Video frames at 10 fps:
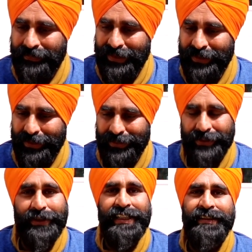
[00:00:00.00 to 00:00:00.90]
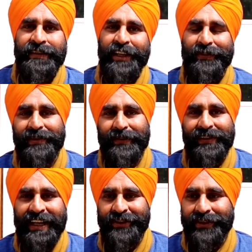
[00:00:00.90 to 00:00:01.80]
So today's day of
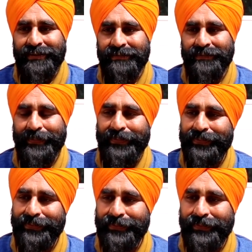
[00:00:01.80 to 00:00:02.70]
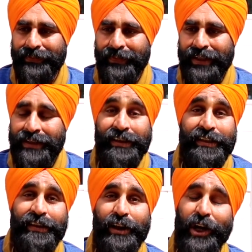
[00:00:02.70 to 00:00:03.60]
reflection,
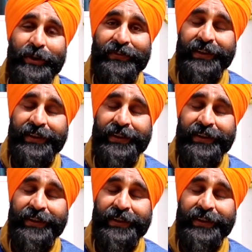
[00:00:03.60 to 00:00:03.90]
there's a lot of